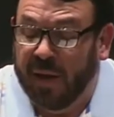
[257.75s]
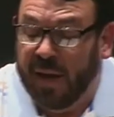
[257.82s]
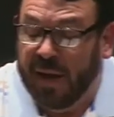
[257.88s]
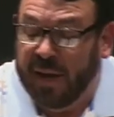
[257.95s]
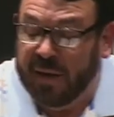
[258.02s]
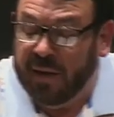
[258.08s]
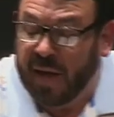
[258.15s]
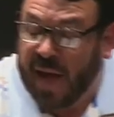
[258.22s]

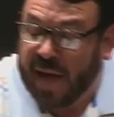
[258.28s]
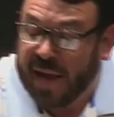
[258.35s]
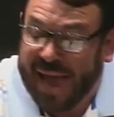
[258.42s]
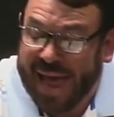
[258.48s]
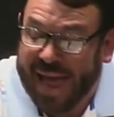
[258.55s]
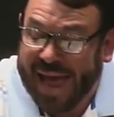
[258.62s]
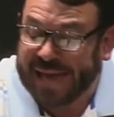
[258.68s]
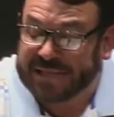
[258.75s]
and God
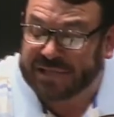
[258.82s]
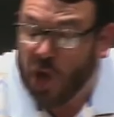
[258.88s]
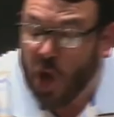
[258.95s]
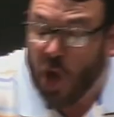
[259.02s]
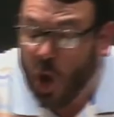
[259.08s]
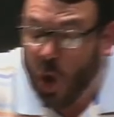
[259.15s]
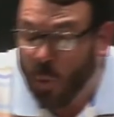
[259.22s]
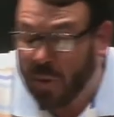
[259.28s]
has
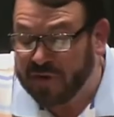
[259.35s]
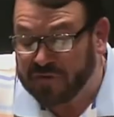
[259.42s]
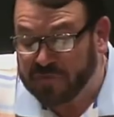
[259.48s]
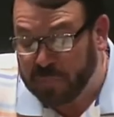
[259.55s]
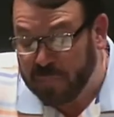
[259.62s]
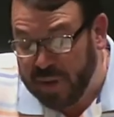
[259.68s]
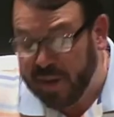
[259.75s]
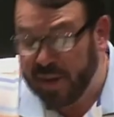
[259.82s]
always
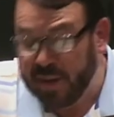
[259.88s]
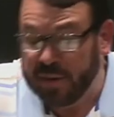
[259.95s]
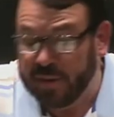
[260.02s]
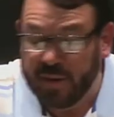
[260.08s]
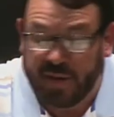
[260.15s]
been.